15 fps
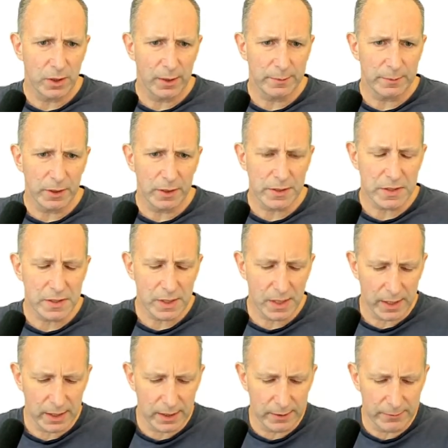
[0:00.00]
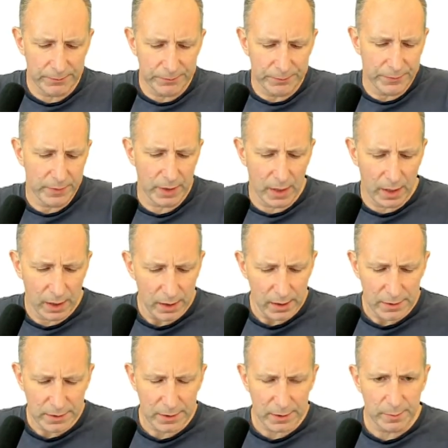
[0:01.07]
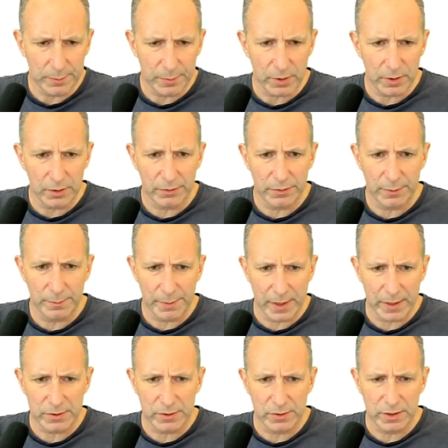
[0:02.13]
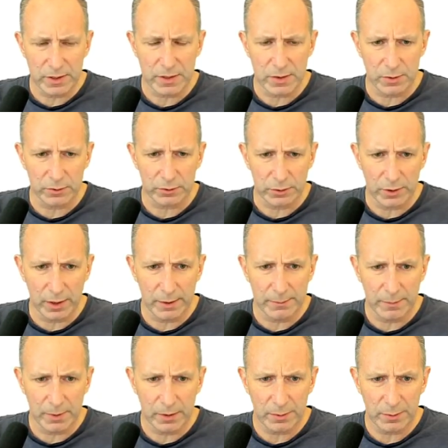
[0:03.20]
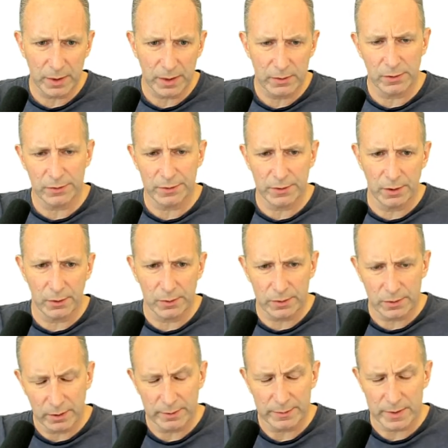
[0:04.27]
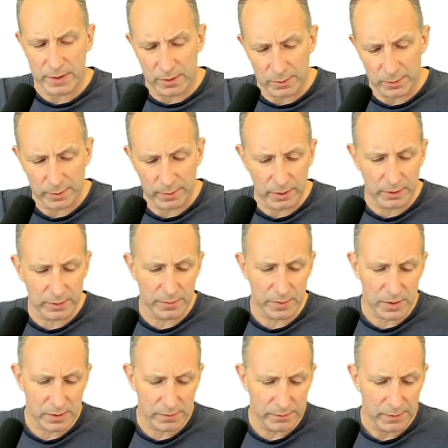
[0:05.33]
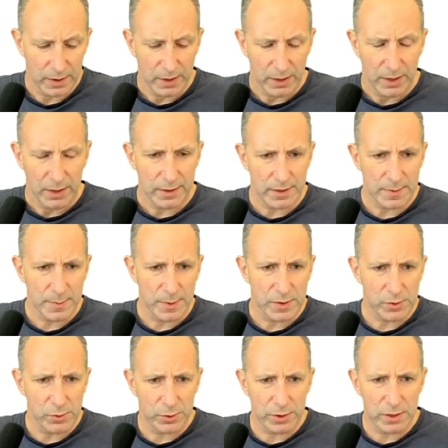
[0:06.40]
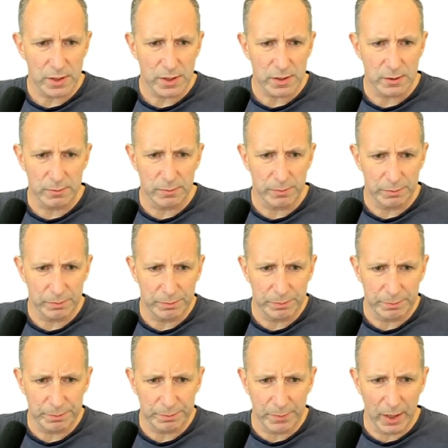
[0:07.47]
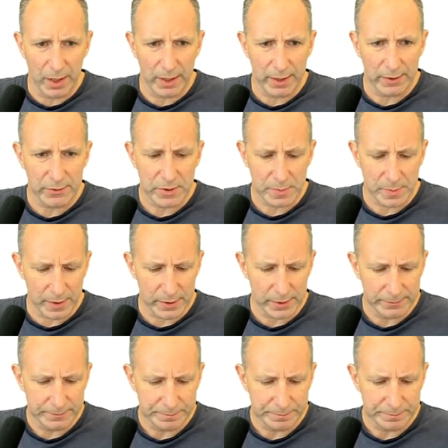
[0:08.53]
I'm going to say the higher the number, the better it is on crime, by the way, not the lower crime. It's the other way around. That's my scoring system. Higher is better.